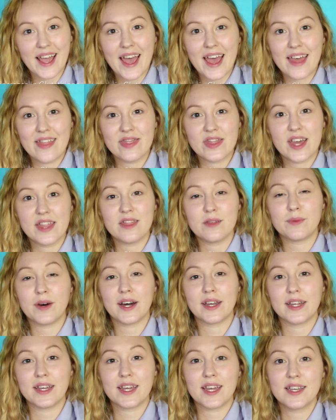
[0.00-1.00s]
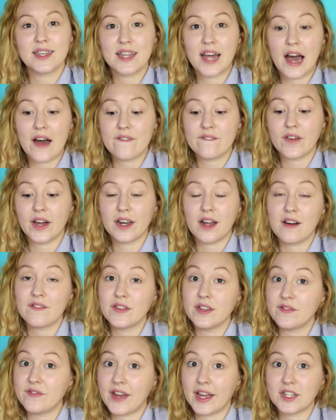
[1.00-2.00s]
and then the body cannot fight off
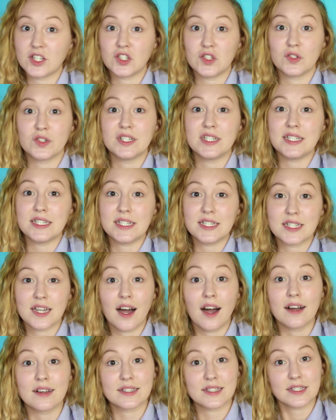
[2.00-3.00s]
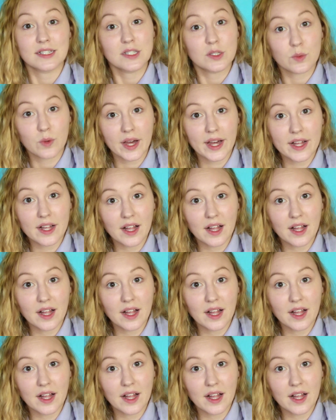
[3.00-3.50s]
infection or detox as well.